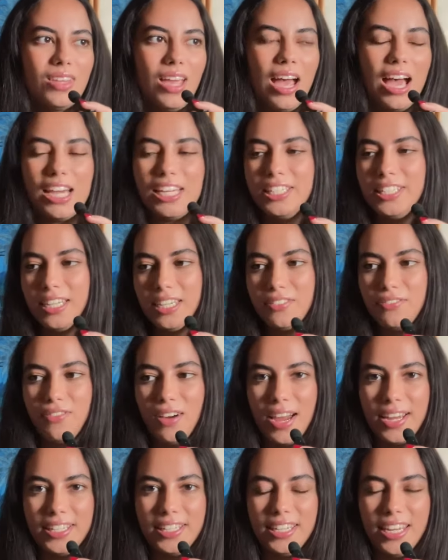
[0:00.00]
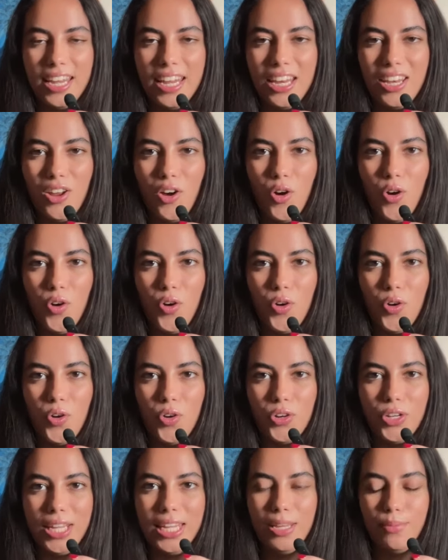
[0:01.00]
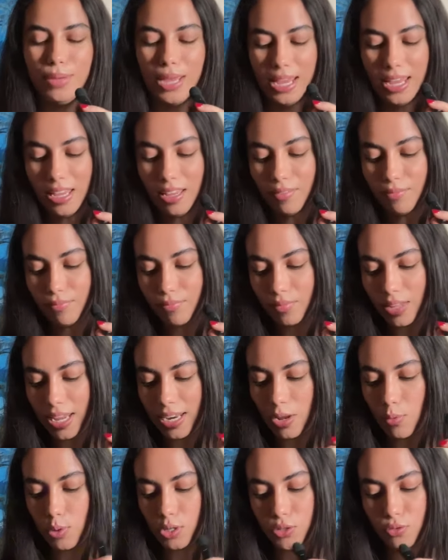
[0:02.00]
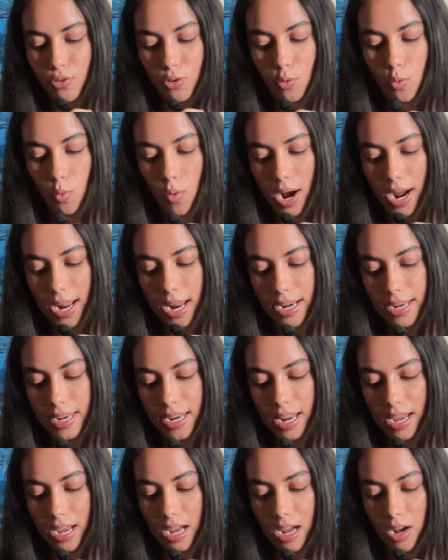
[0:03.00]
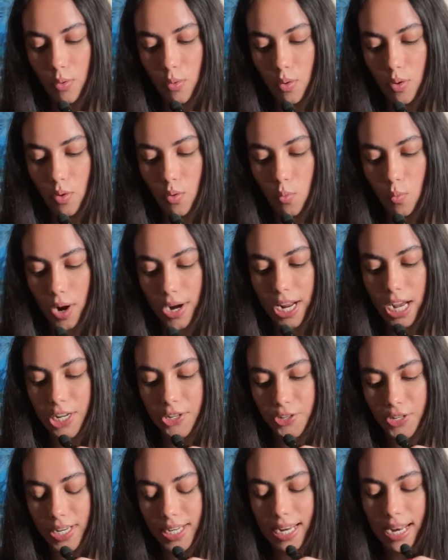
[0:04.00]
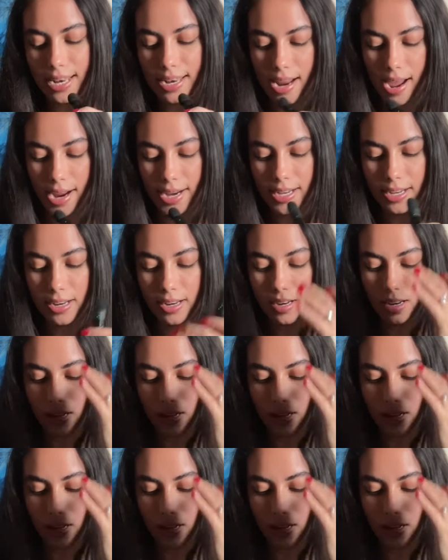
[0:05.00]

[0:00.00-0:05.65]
I did find it on eBay, and it was for 109